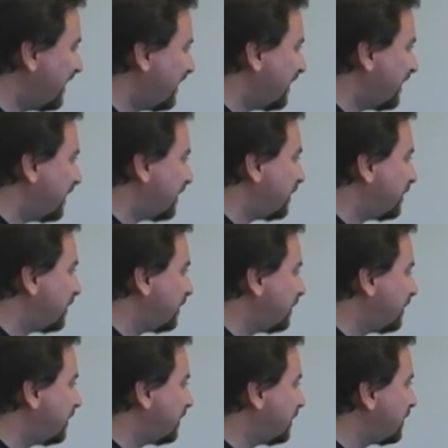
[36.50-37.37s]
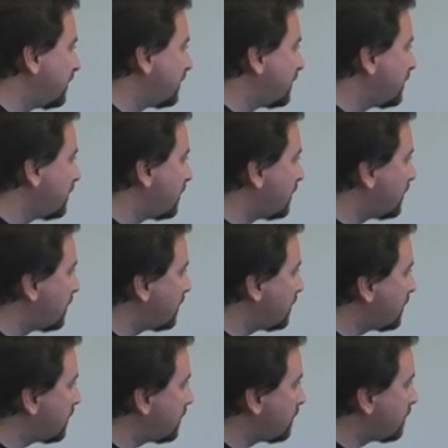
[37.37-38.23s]

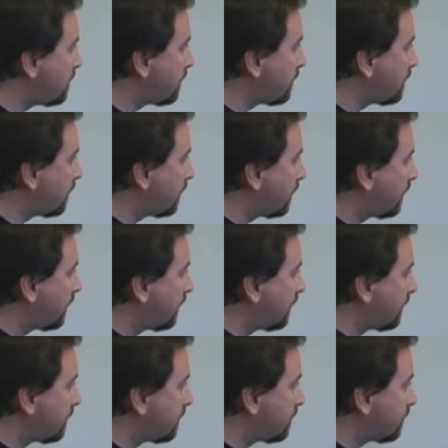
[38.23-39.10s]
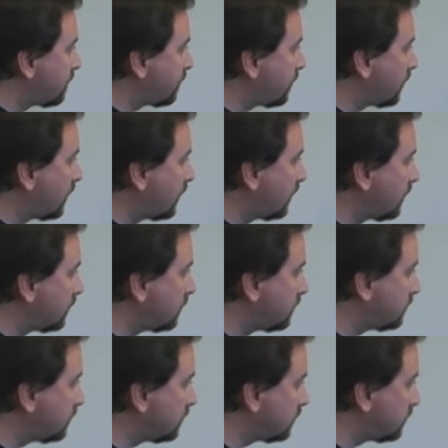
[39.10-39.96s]

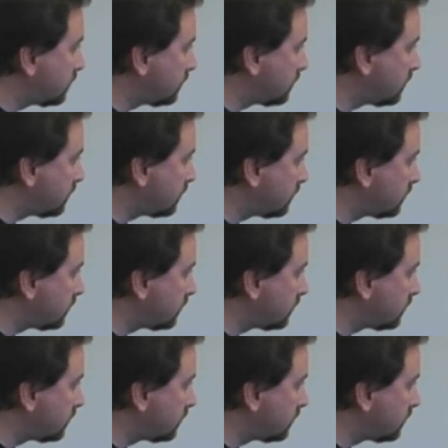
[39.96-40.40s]
(silent)